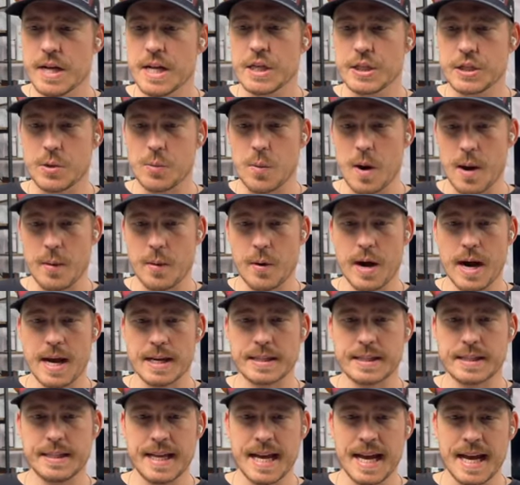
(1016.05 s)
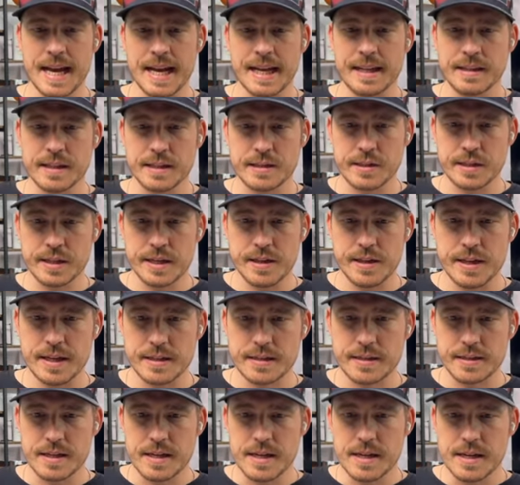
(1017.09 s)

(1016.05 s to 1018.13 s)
So where we're at today, let's look at this.